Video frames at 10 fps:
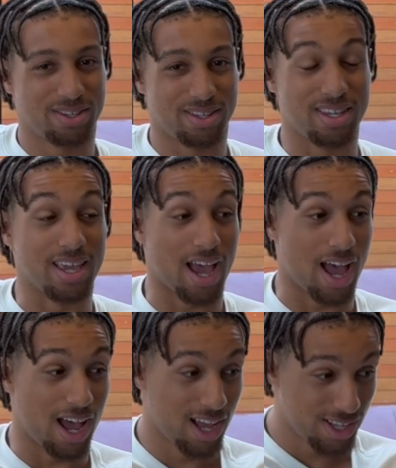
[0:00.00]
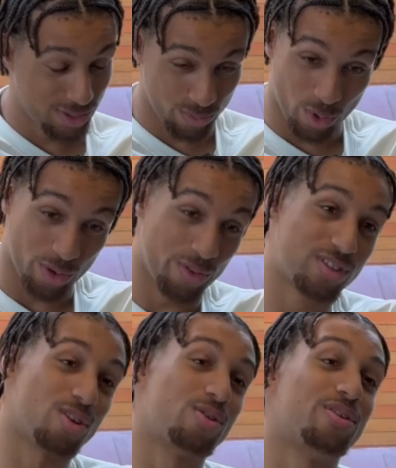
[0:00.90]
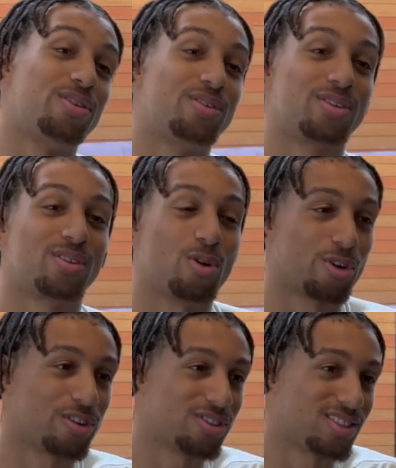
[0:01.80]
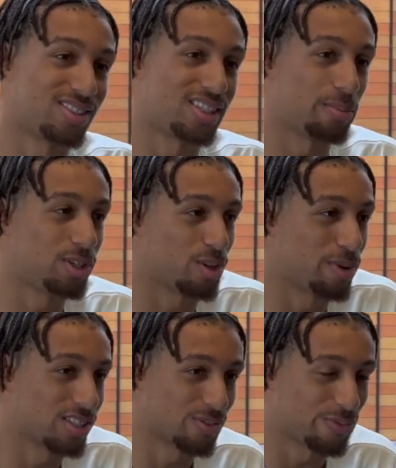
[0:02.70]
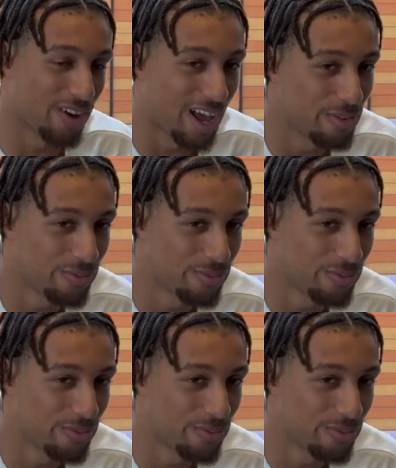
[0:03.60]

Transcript: Yeah. Well, so the quarters and semis are best of five,